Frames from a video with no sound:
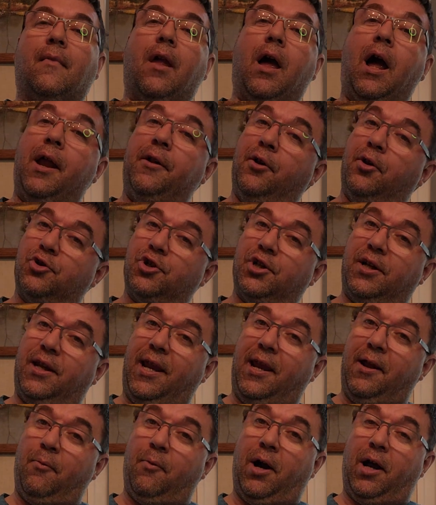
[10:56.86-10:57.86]
I know she
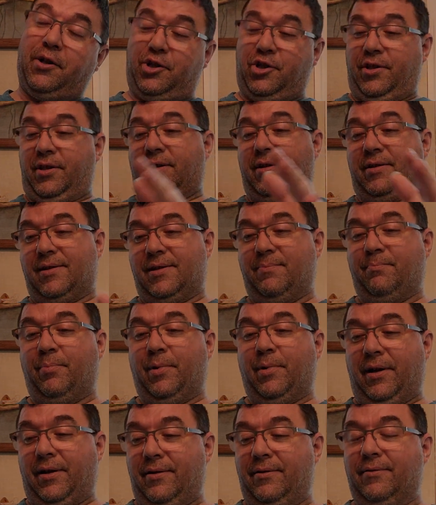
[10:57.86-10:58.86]
can't watch this,
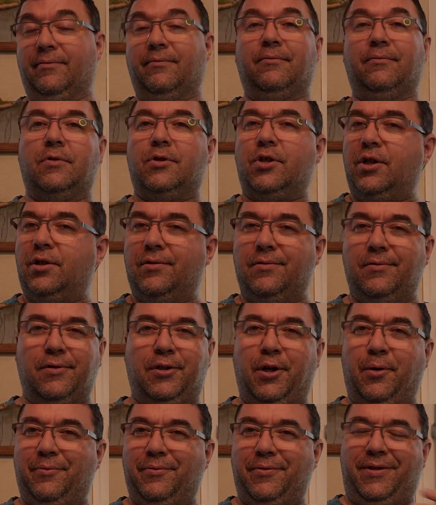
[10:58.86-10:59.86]
but she
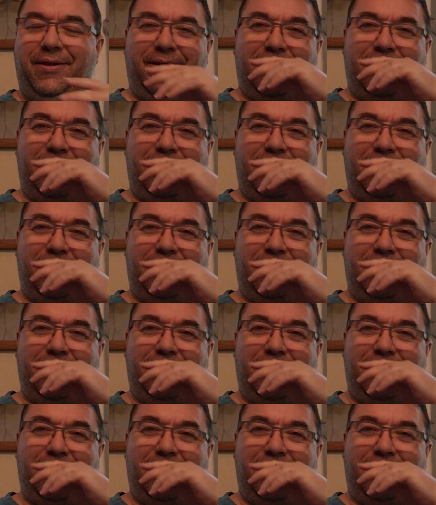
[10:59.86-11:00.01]
she was